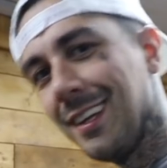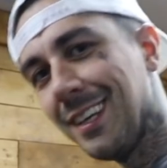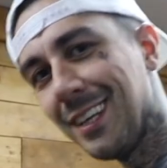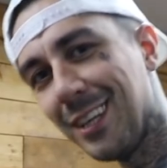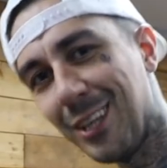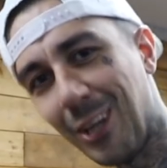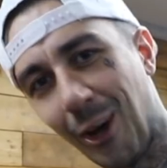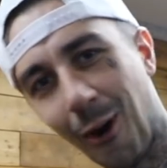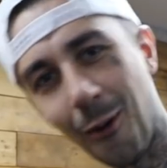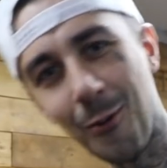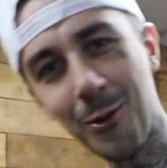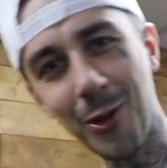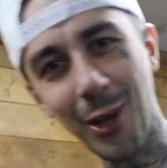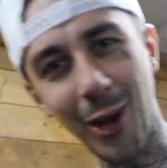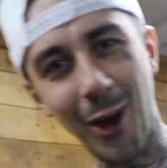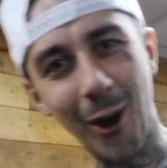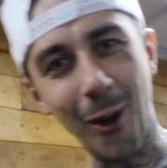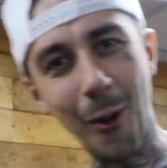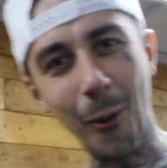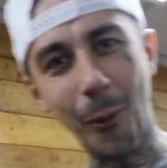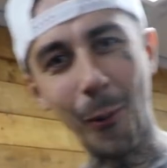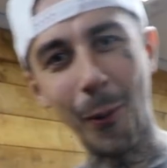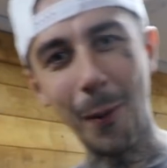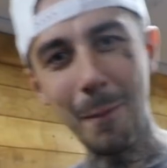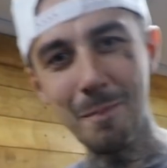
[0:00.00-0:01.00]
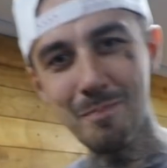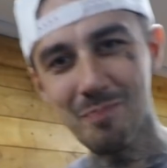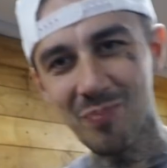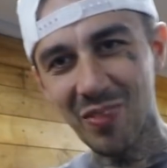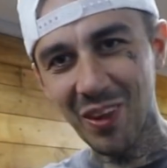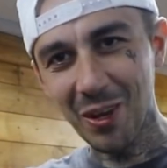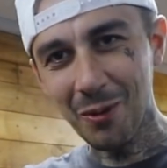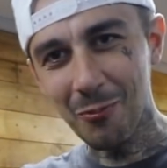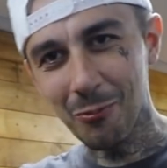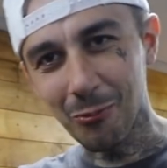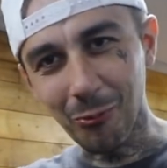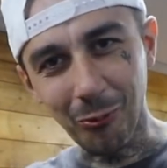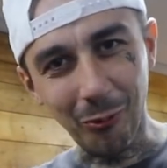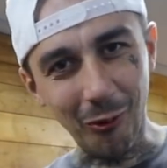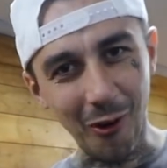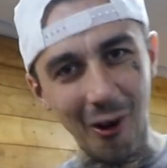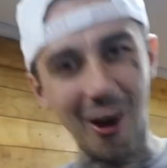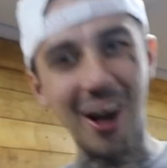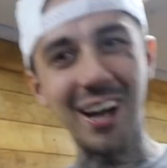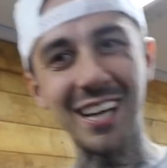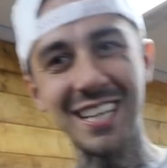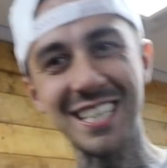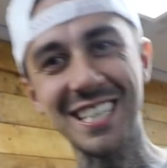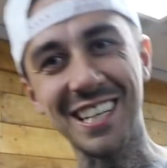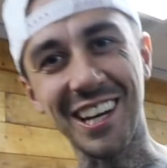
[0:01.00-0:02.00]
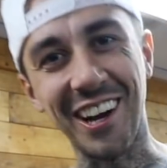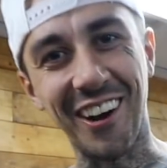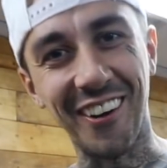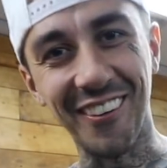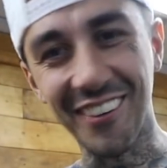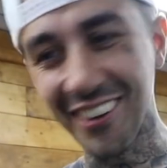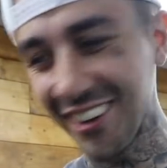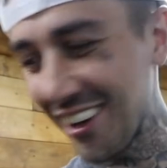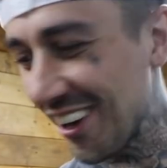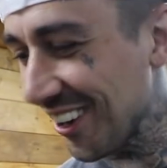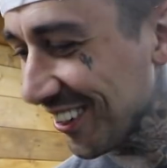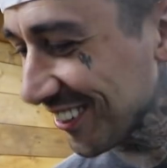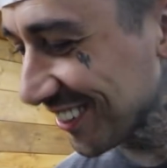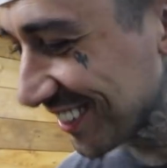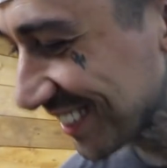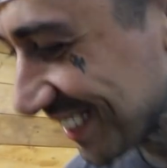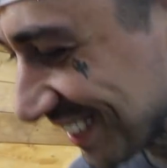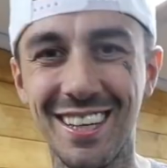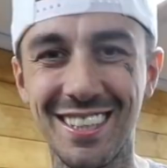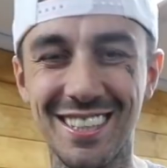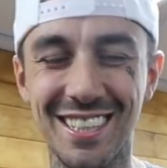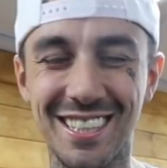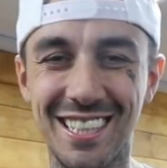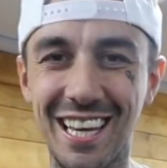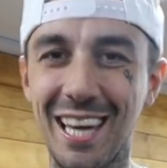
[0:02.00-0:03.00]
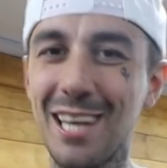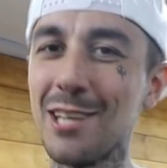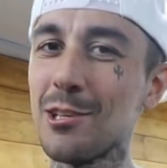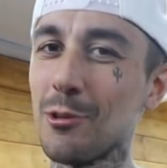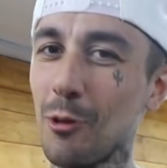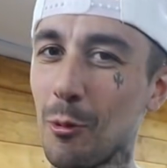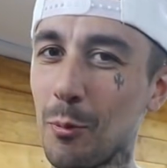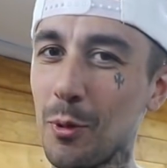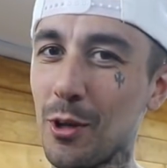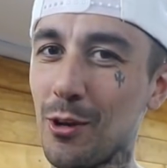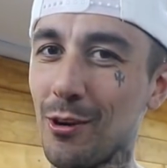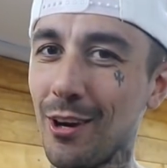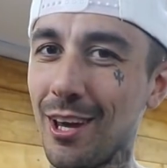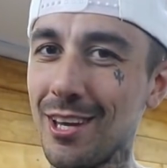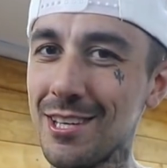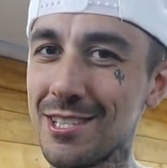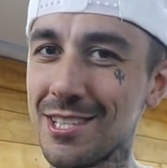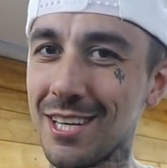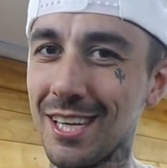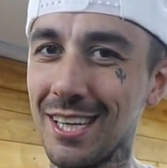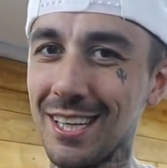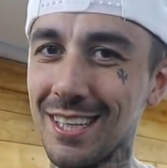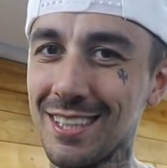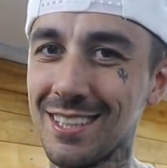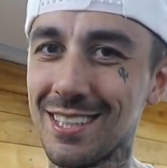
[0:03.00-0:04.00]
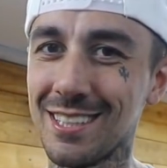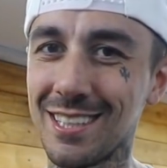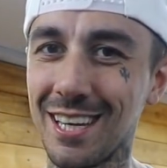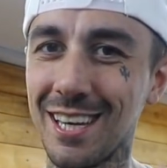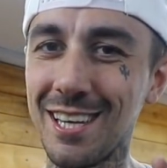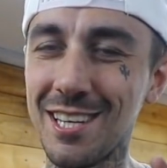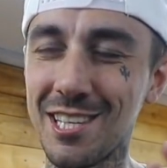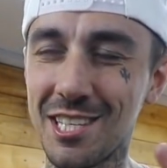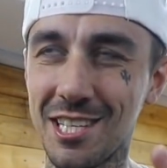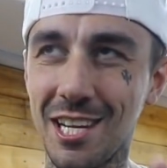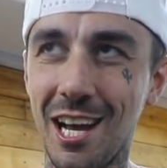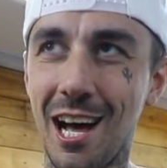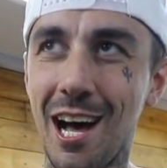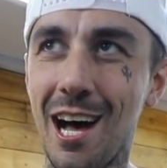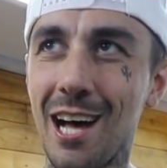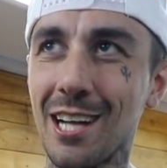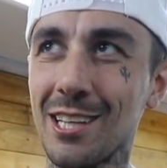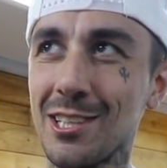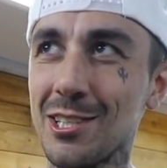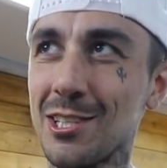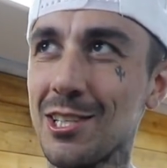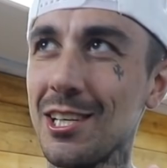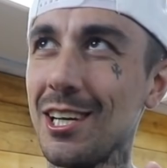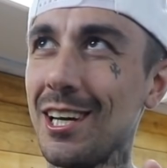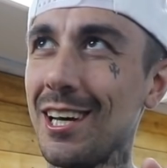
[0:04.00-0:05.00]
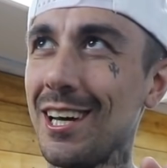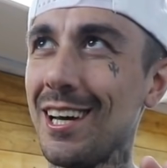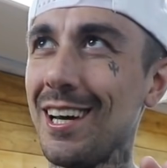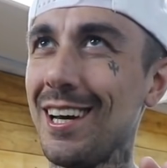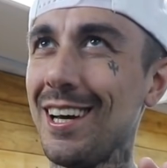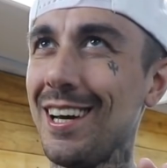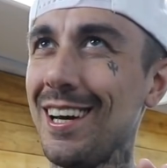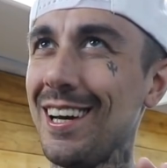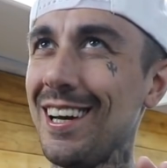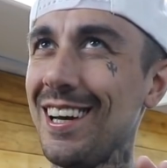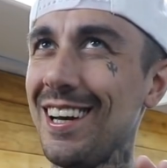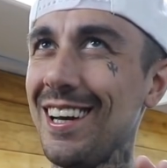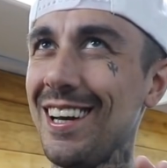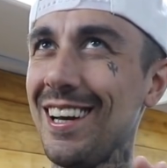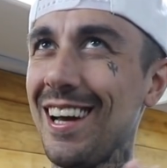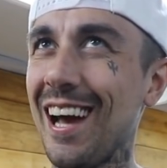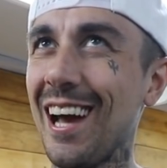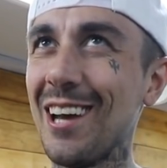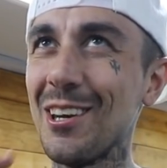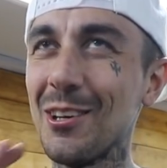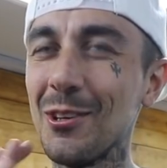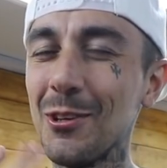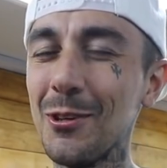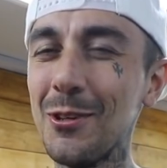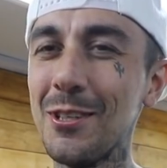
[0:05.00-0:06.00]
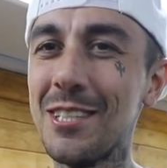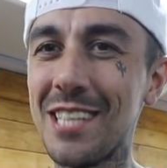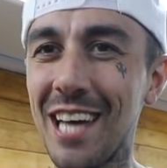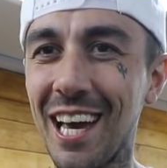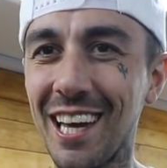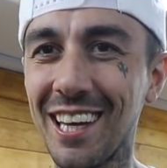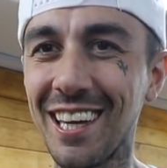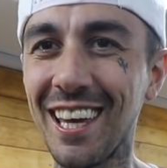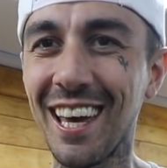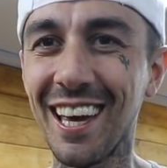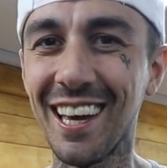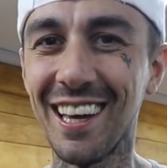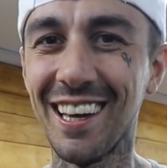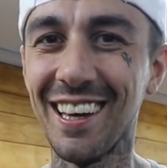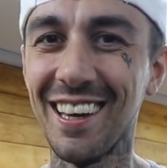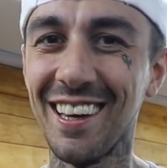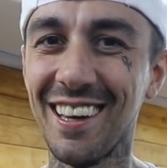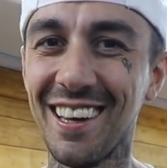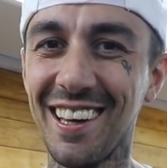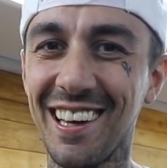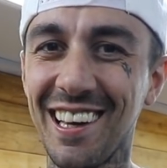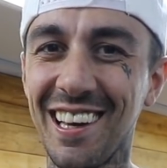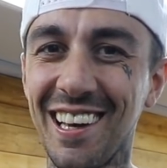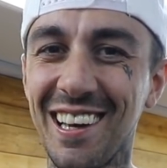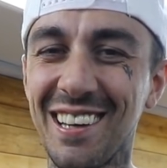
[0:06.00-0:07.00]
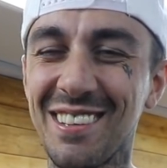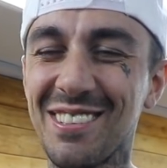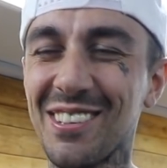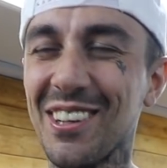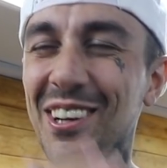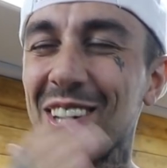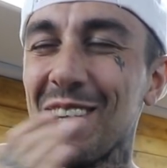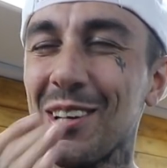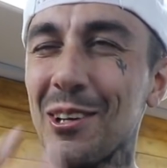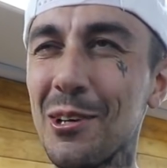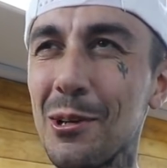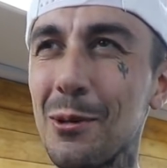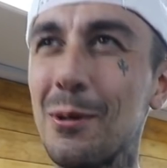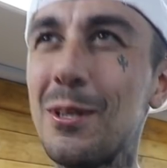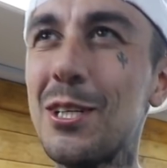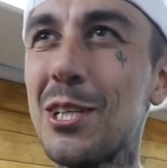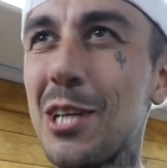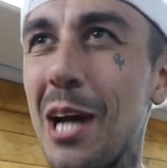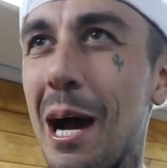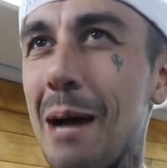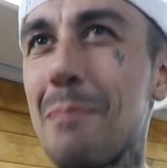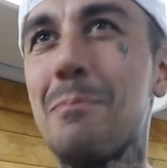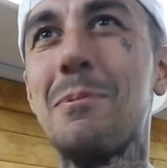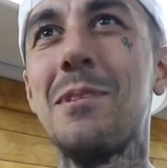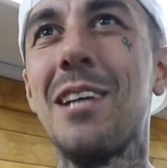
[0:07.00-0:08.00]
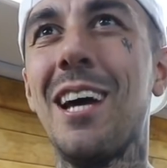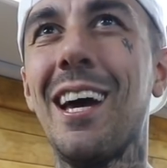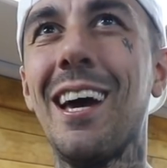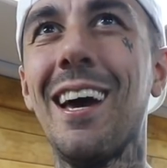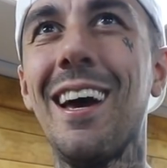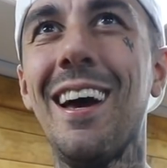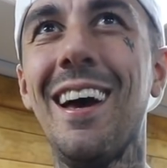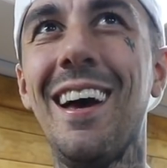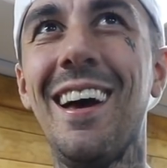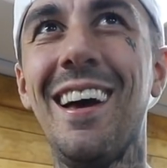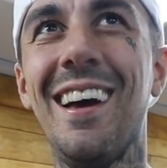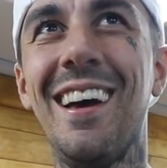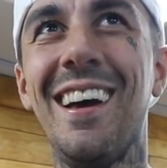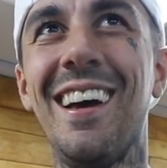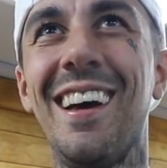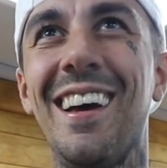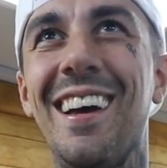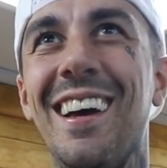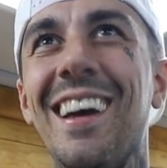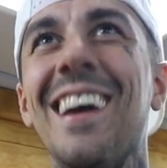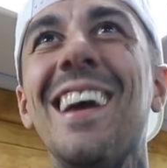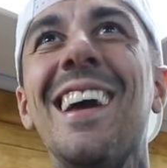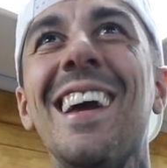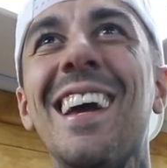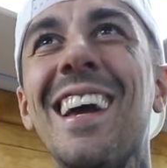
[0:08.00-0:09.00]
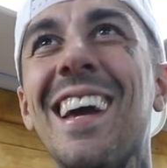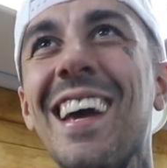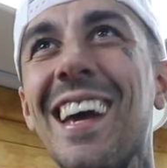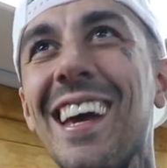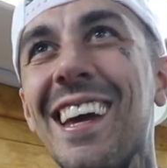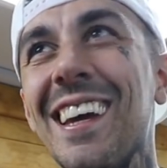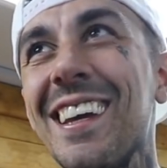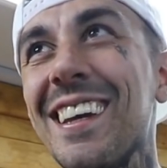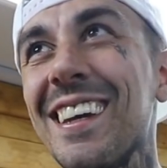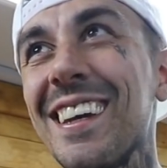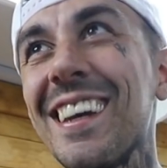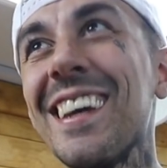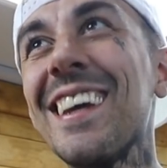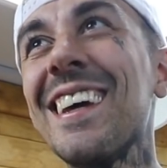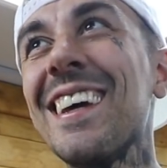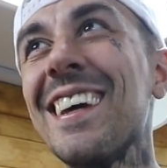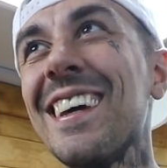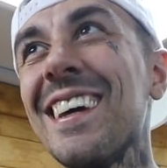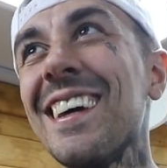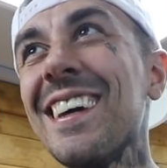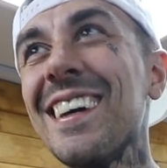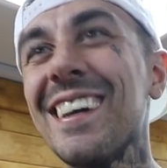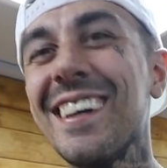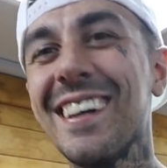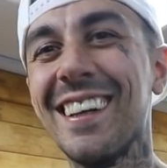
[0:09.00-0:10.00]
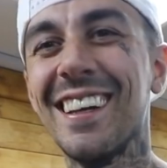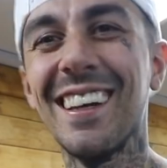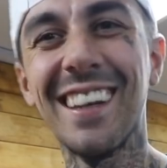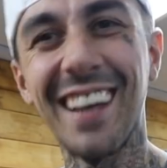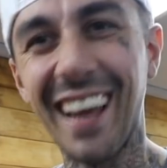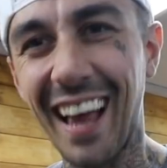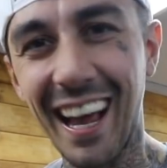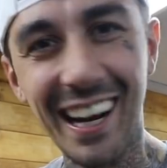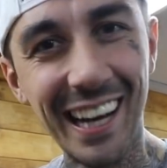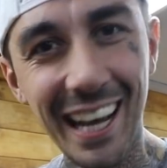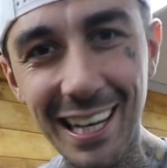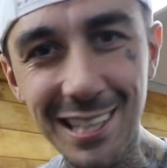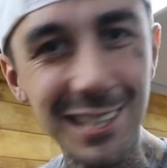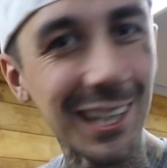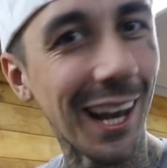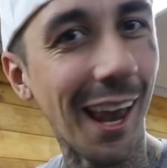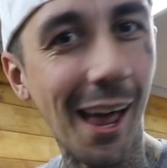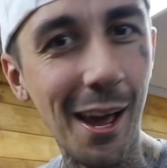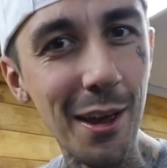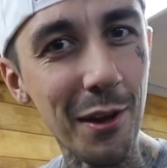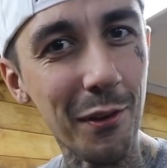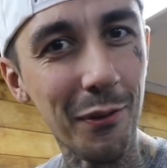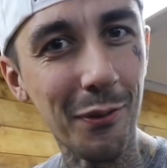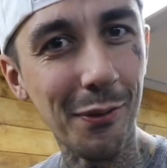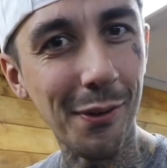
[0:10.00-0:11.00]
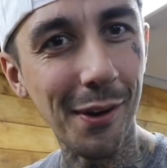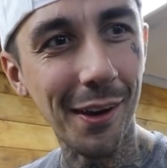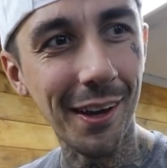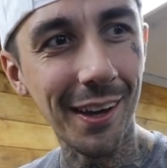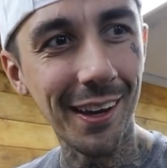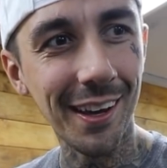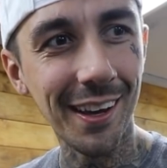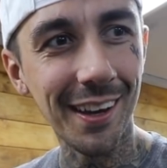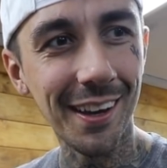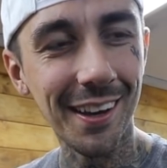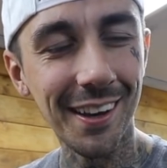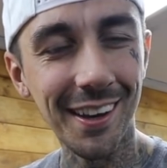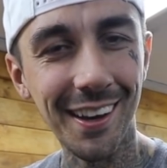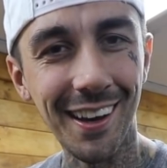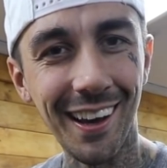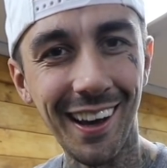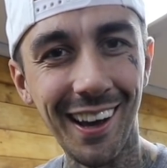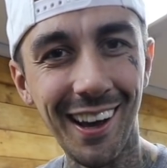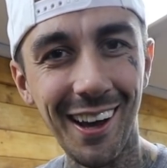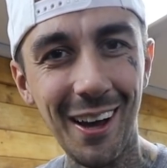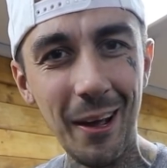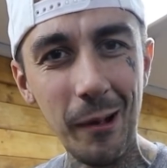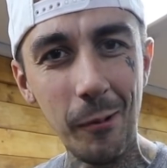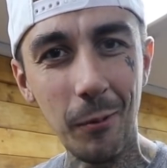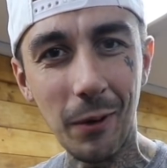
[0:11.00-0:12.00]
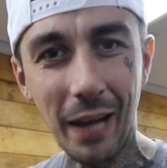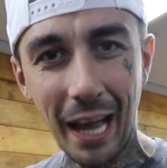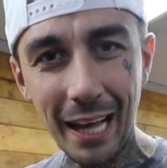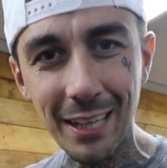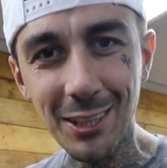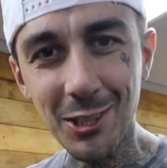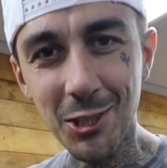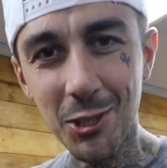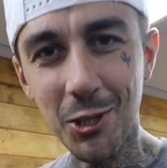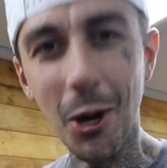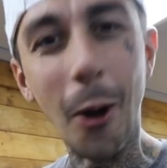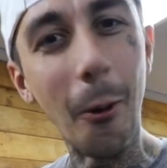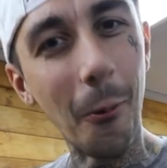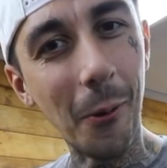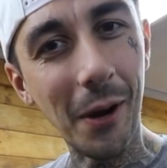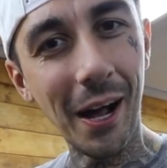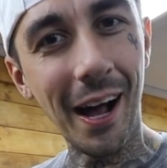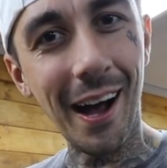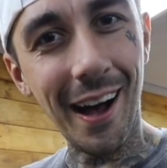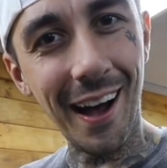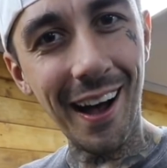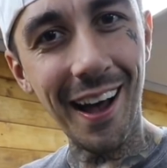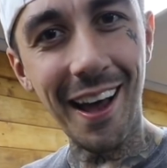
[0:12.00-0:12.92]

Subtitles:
Yo, what is going on? Today's gonna be crazy. Today starts a new day for a new chapter in, I guess, life. We're getting show car